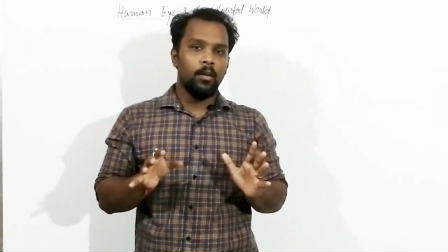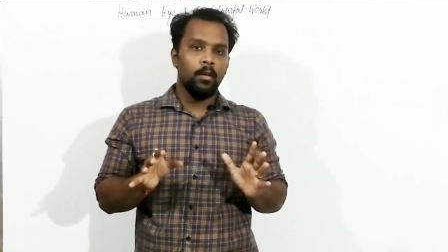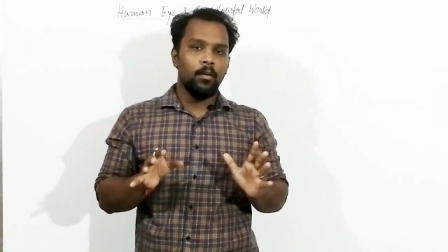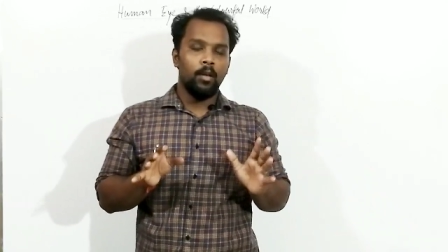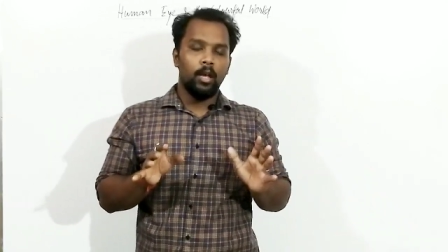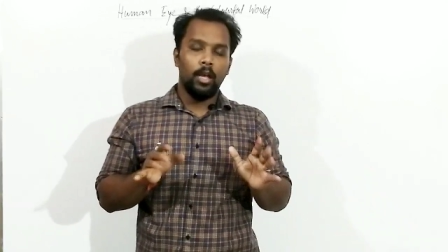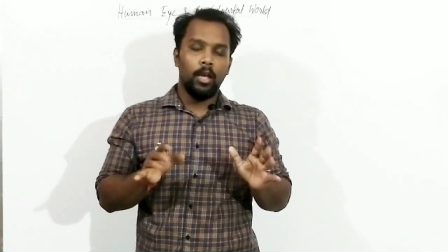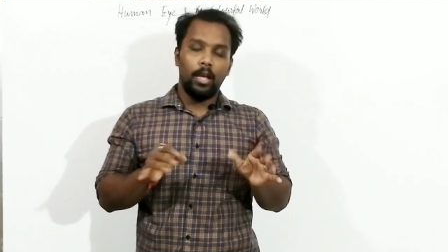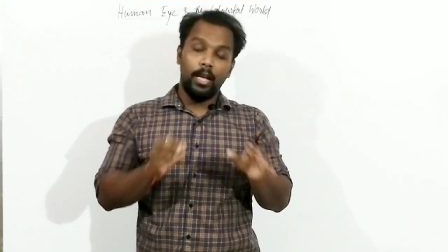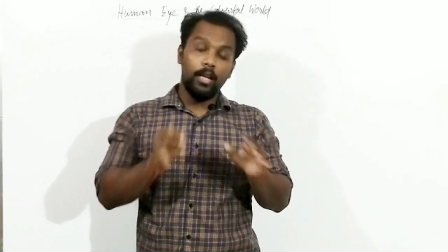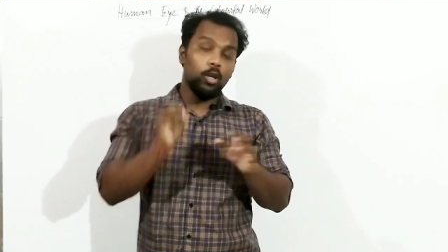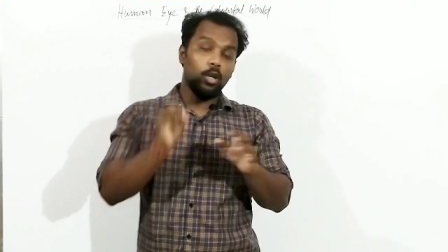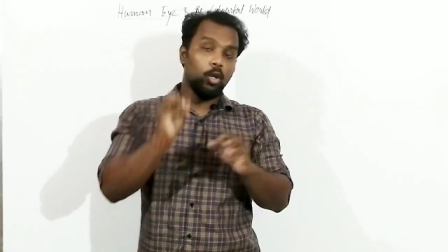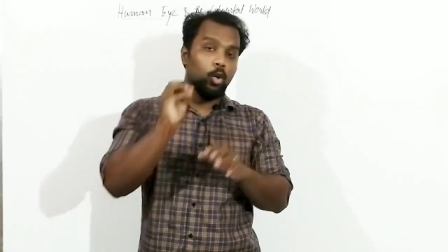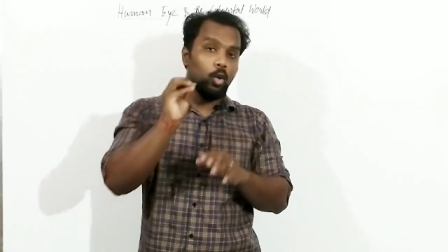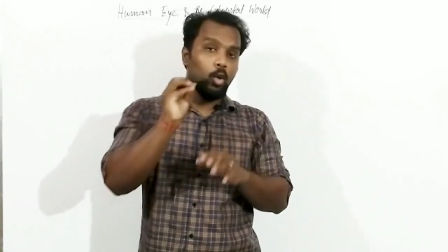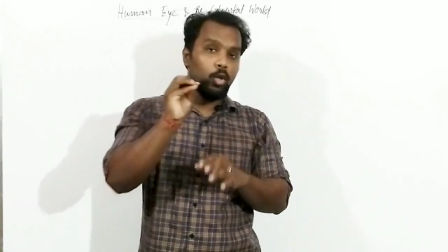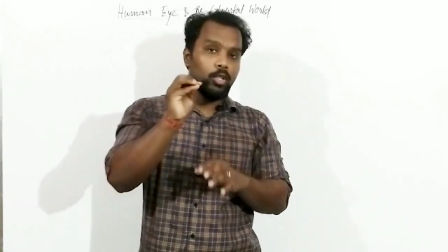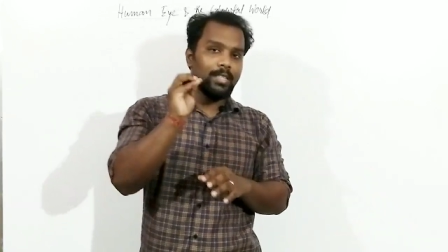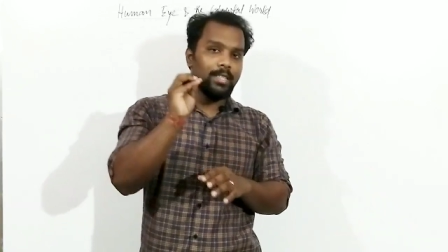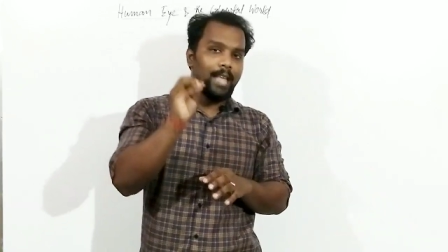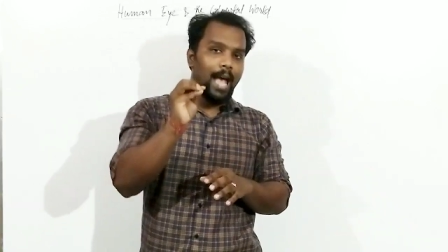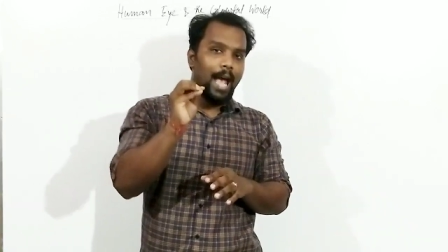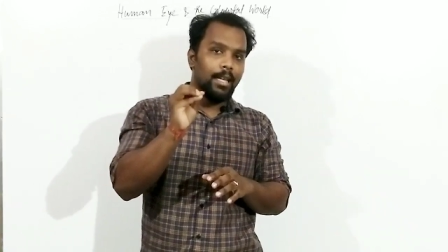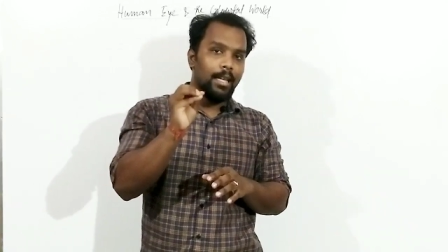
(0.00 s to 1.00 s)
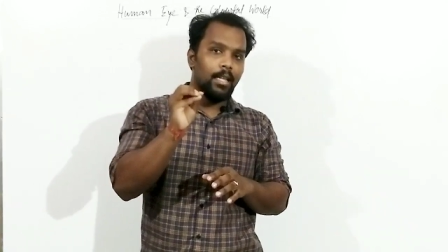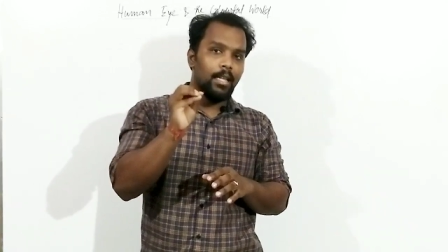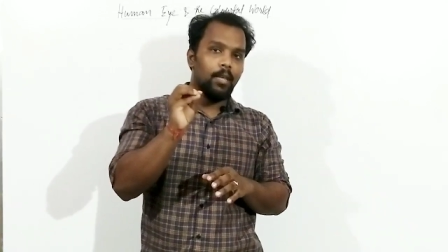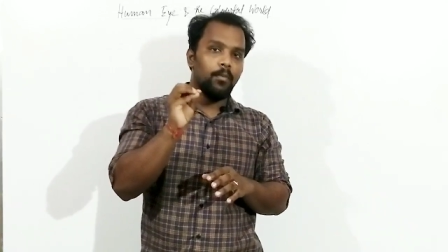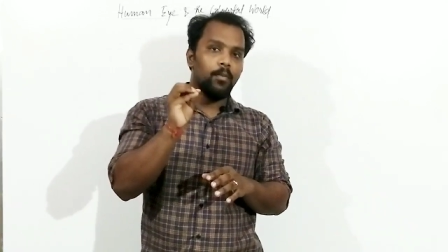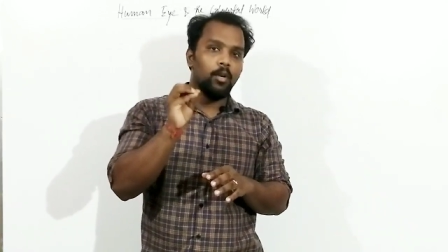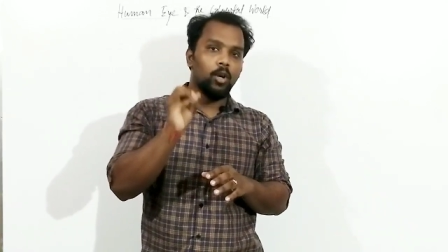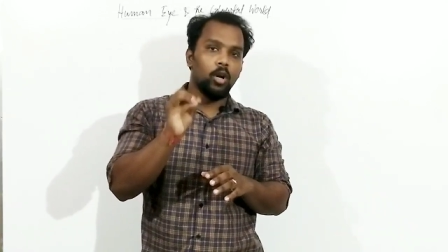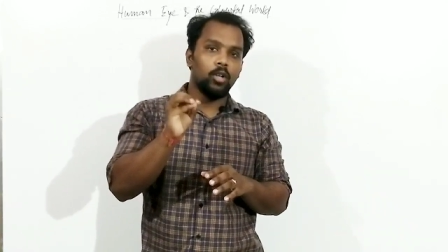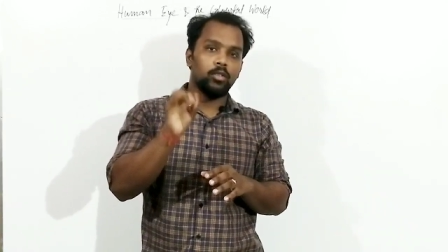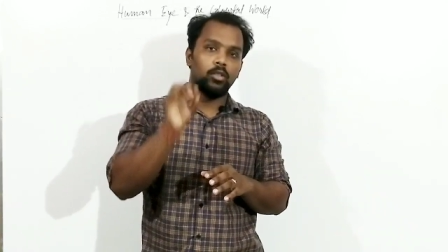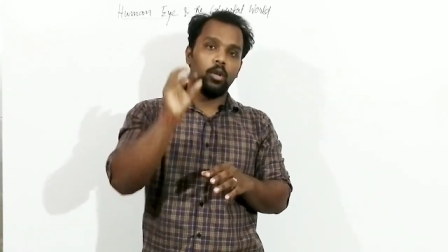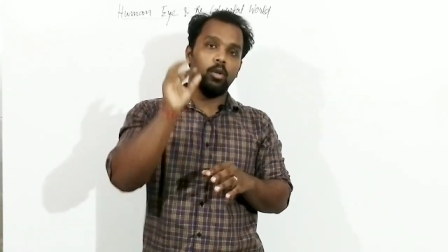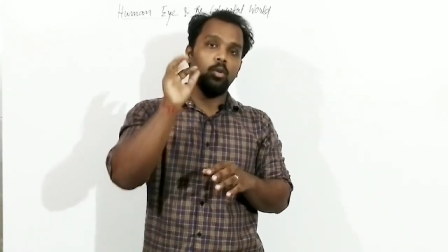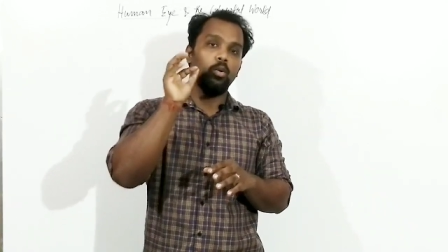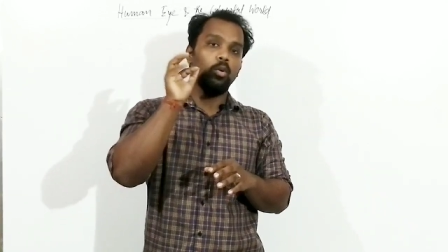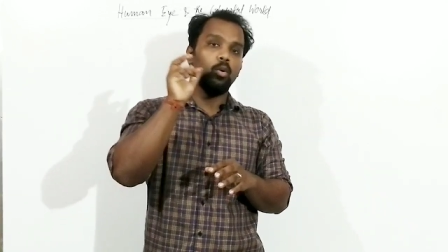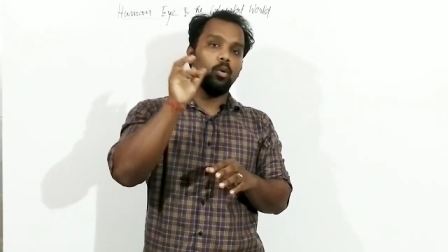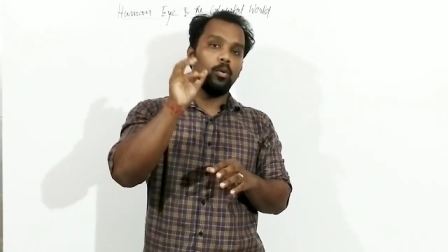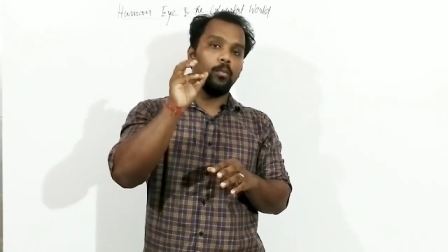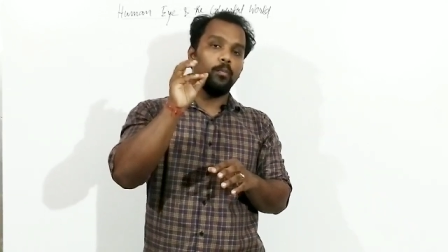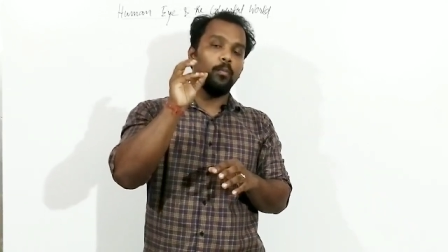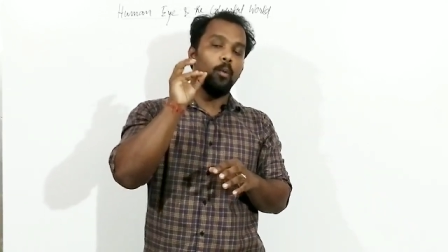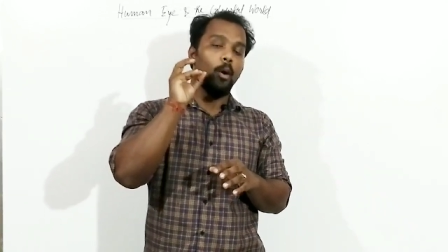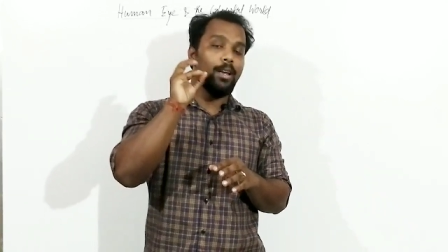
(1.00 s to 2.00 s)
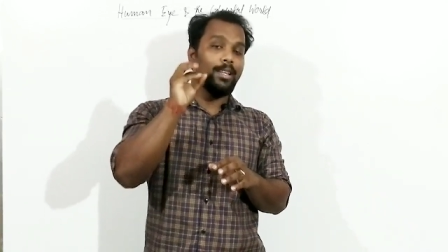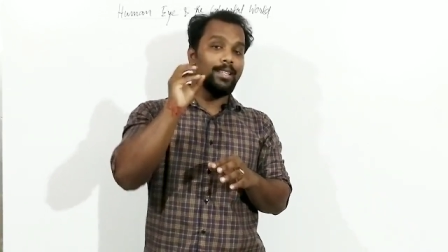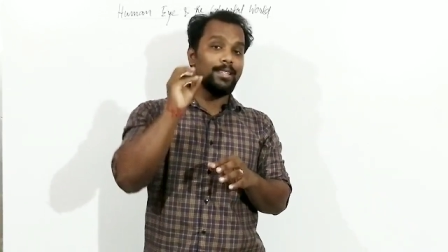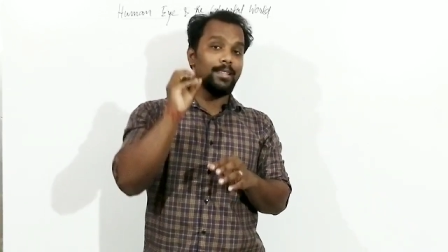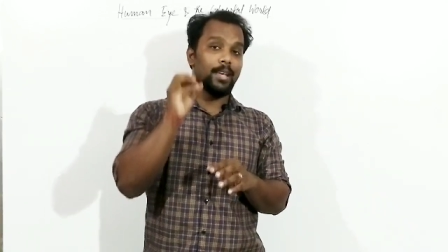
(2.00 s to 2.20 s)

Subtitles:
It looks tiny because, or look point